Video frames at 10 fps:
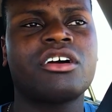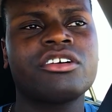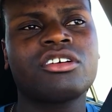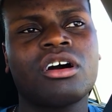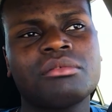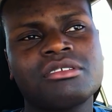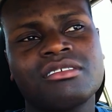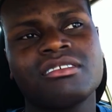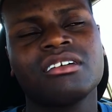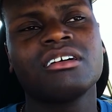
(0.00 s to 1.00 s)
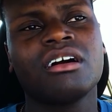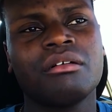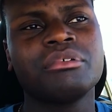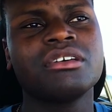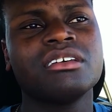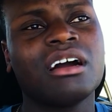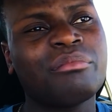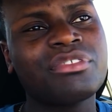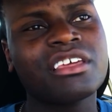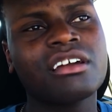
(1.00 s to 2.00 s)
because hardtops,
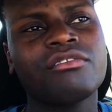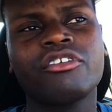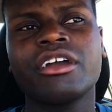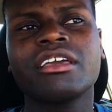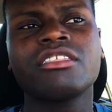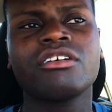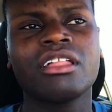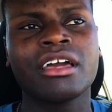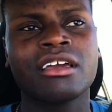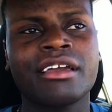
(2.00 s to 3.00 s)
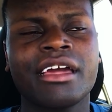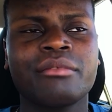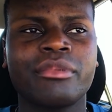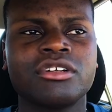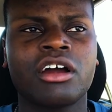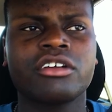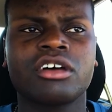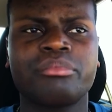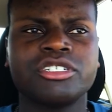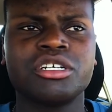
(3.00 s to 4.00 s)
I'm thinking of going either like getting
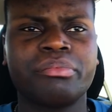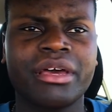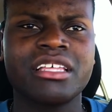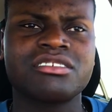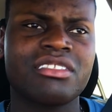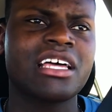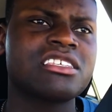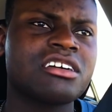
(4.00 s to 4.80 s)
my hardtop in Japan,